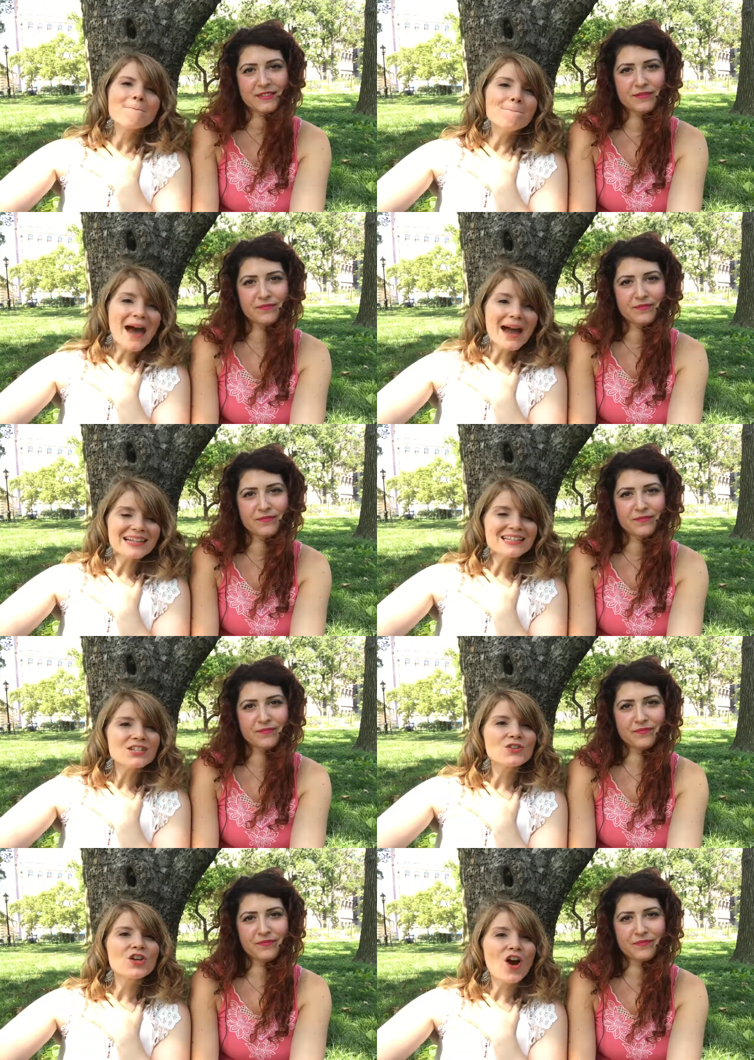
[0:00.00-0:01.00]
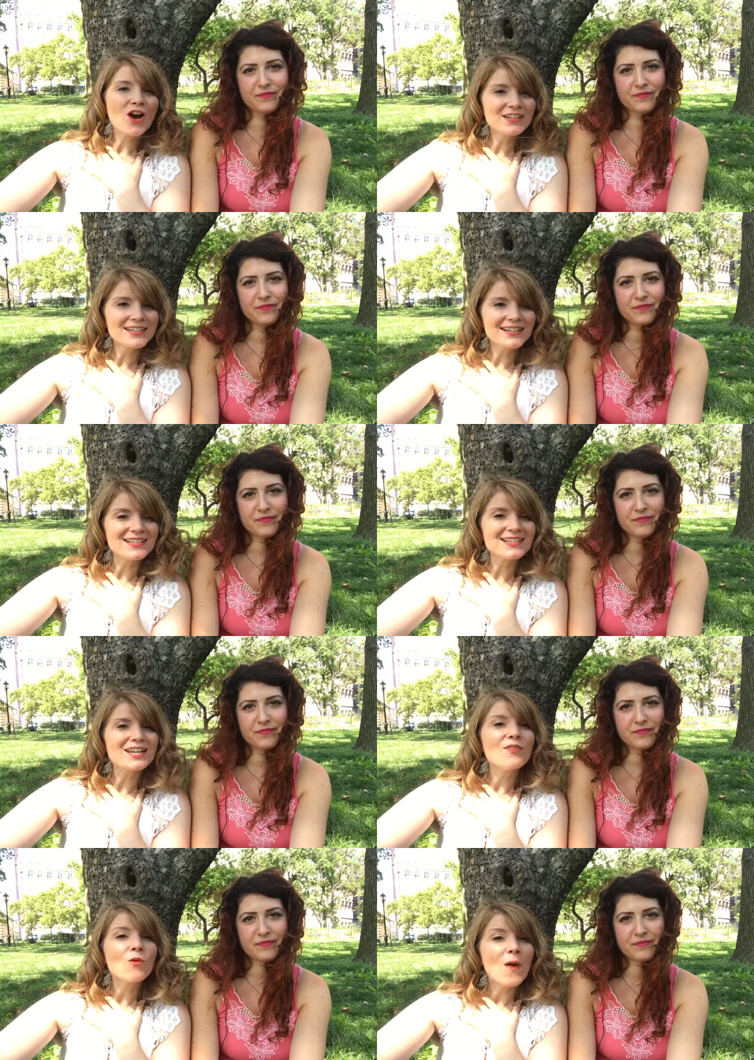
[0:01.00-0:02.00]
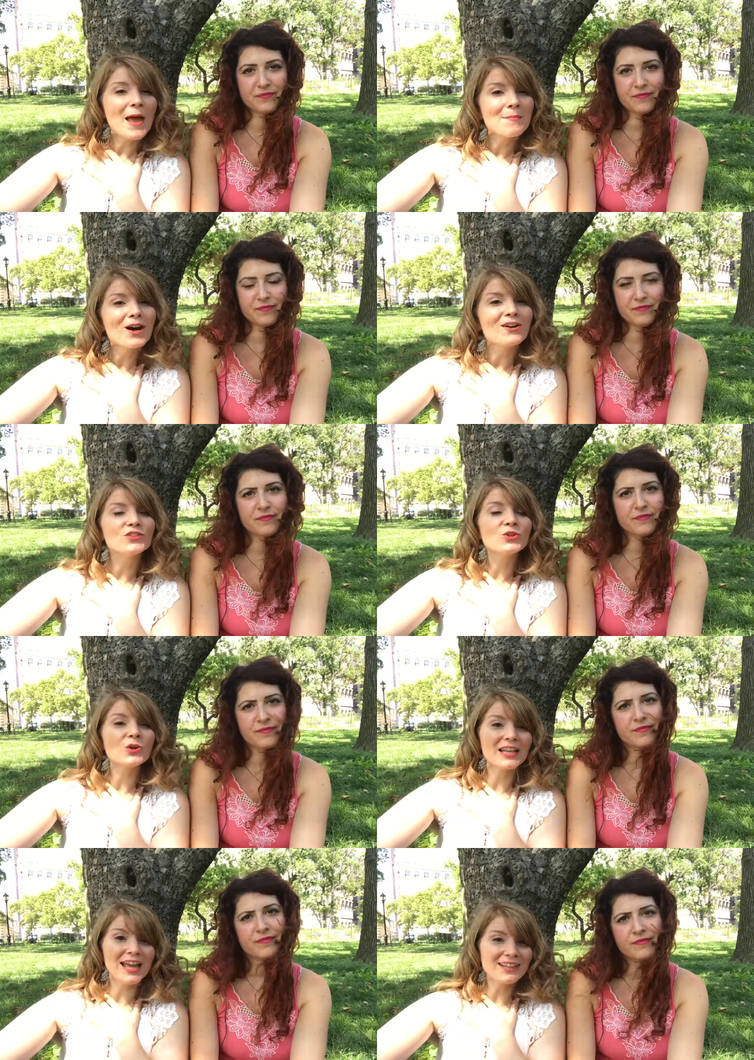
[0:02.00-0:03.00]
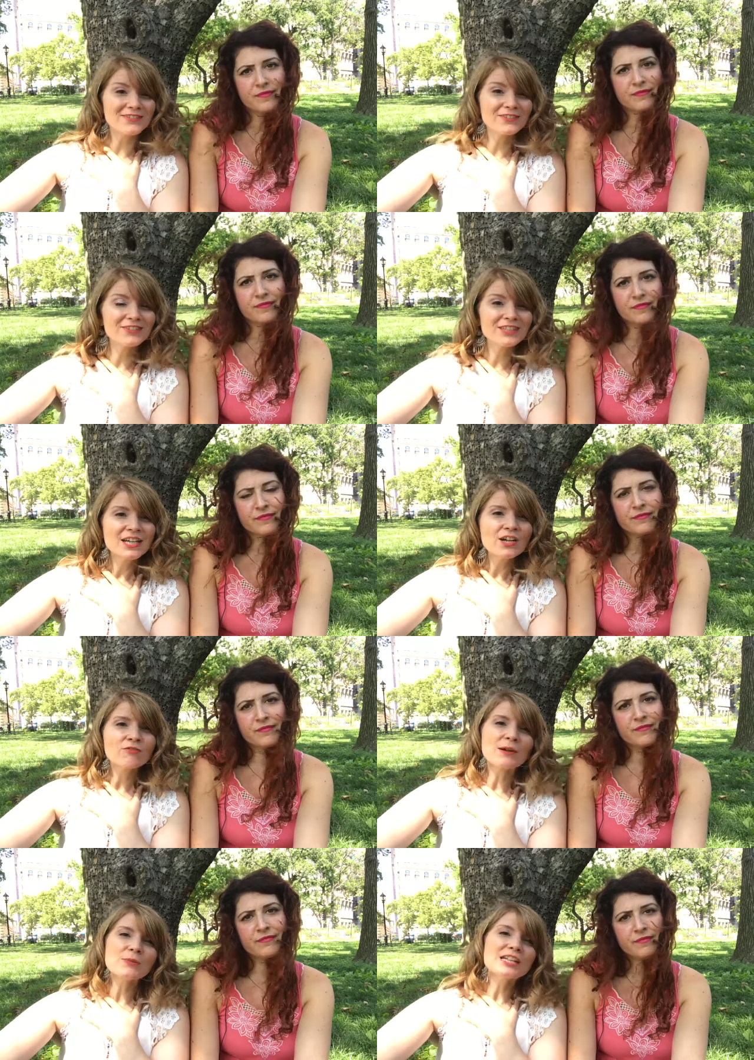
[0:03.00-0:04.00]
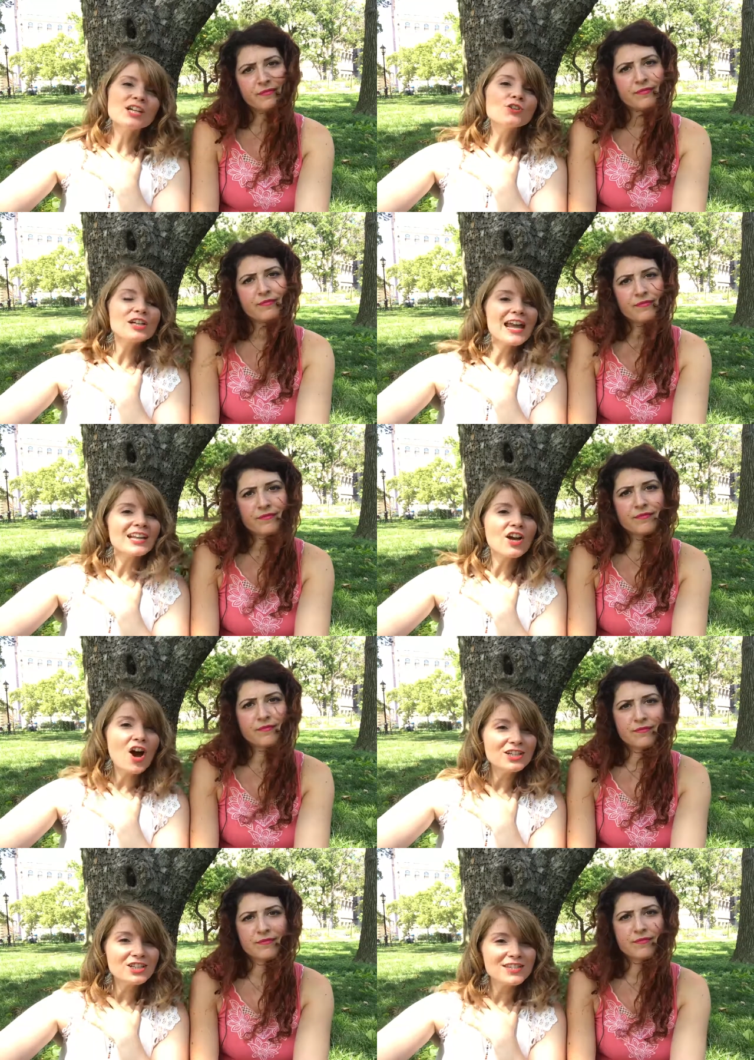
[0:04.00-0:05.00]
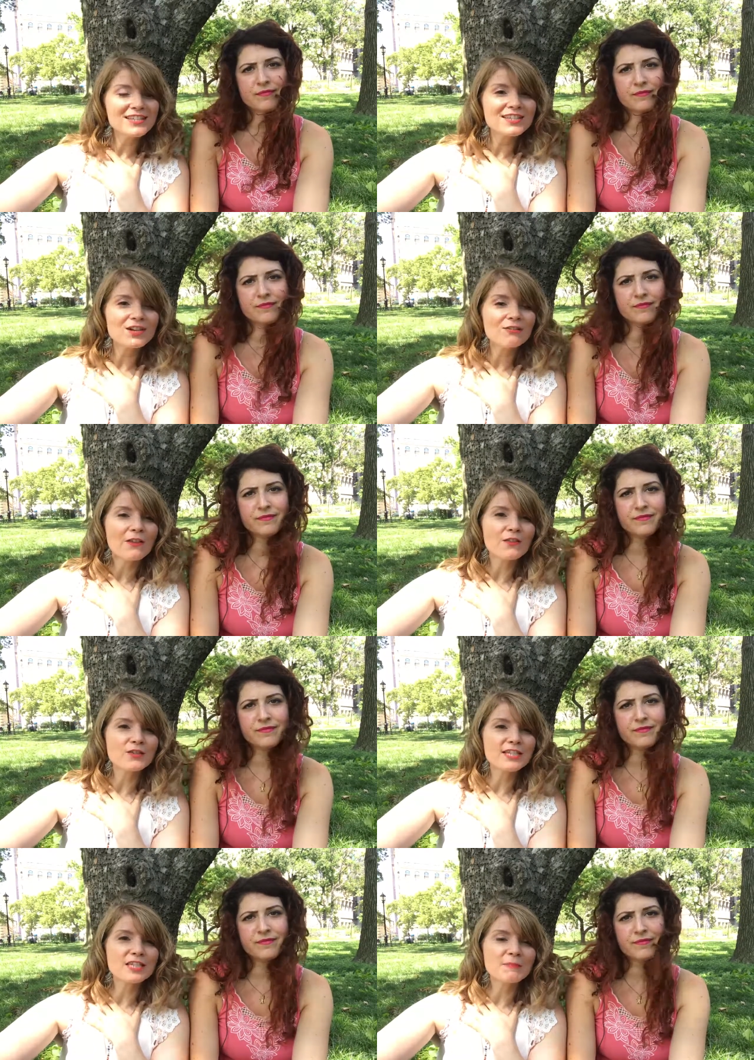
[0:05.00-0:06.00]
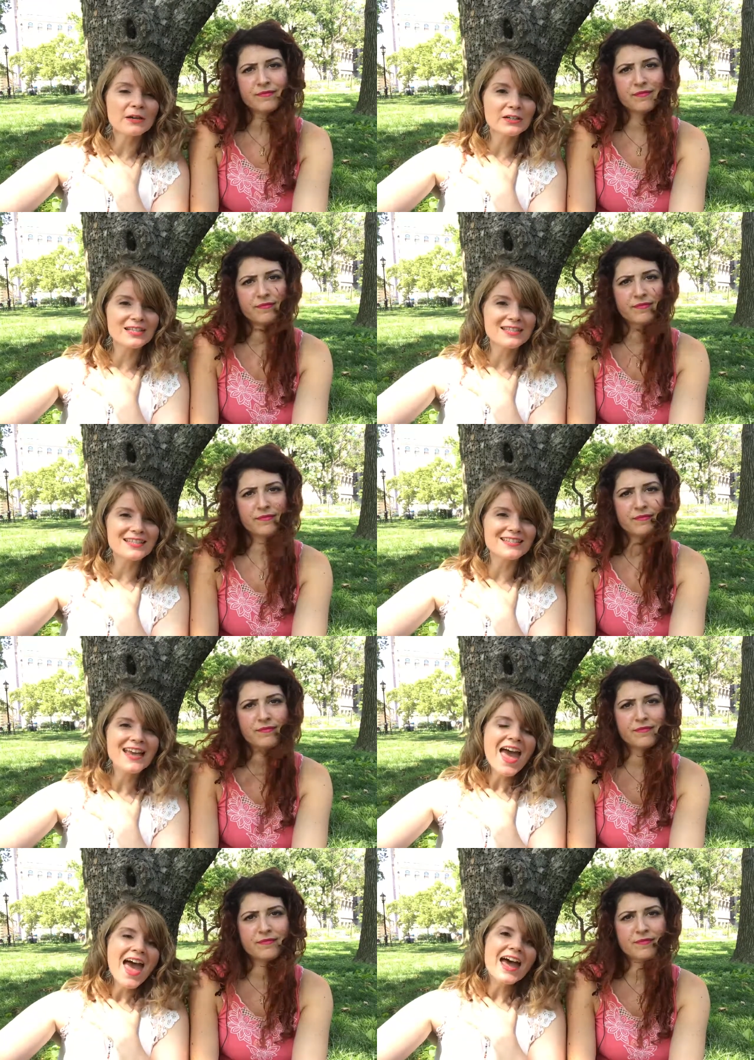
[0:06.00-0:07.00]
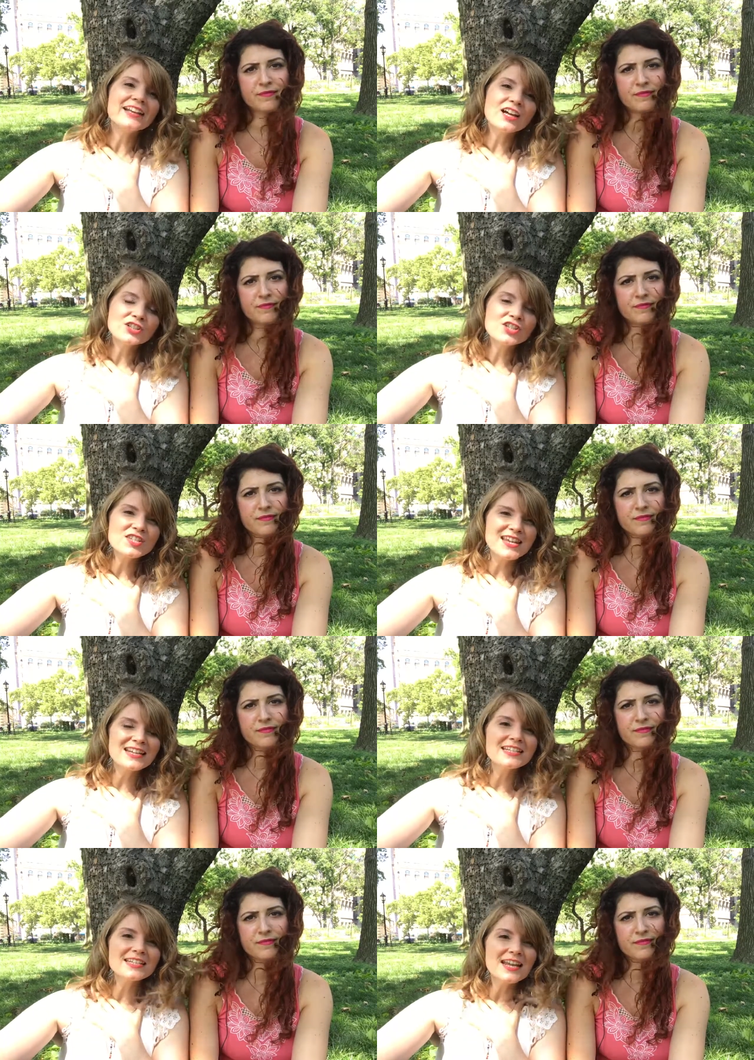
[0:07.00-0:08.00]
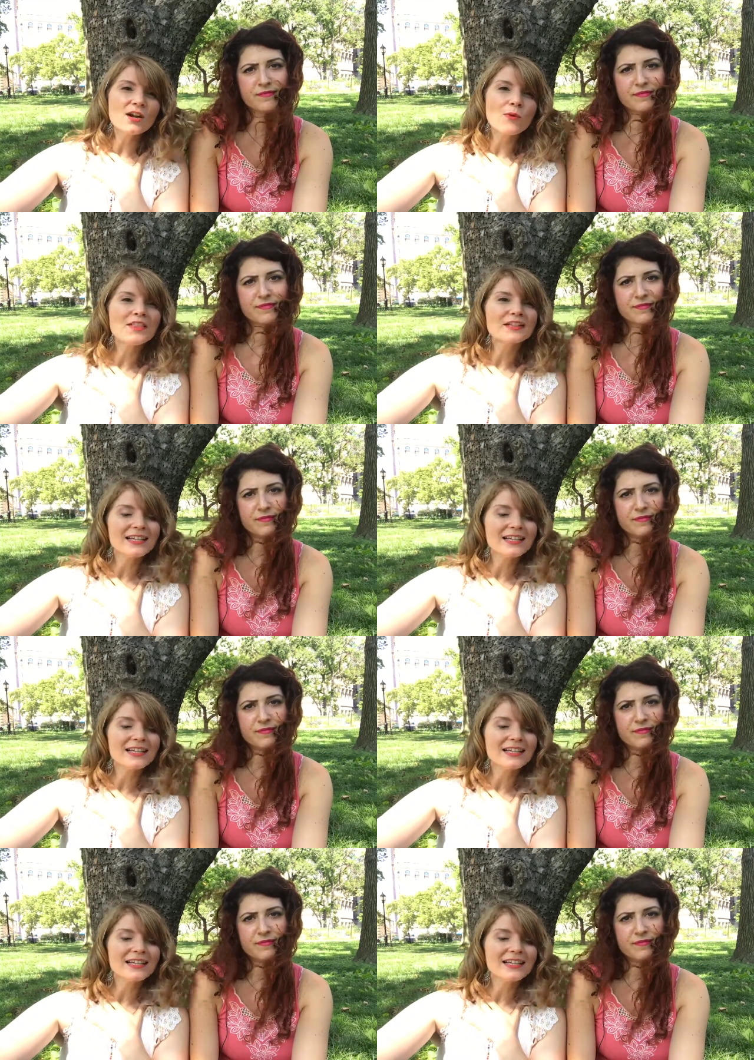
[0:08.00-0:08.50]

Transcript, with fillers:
Speaker 1: back into the context in the web of your life. Right? We can create consciousness around those experiences and understand and take away the